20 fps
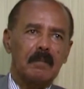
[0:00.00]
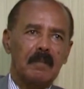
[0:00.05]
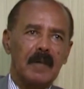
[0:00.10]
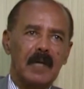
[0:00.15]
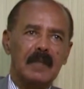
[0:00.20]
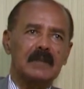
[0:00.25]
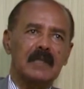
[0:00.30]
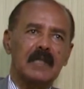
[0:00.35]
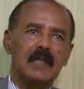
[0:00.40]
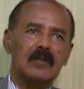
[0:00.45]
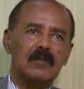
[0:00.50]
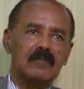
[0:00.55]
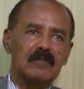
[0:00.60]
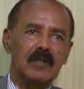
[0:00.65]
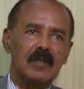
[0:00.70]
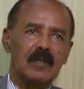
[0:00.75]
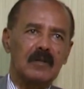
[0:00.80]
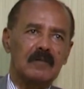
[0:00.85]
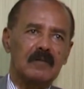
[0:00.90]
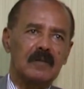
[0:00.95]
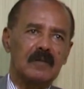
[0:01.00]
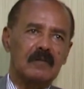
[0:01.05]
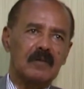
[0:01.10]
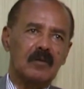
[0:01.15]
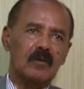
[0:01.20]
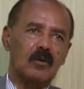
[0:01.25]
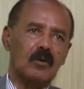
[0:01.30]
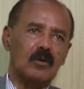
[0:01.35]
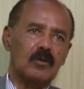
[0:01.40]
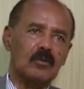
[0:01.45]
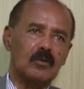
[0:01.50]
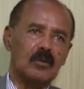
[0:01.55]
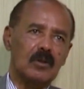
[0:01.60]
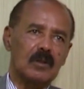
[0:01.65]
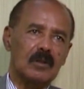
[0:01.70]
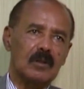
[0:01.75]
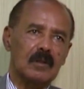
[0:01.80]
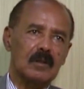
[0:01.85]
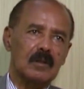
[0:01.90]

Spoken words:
at the end of the Cold War.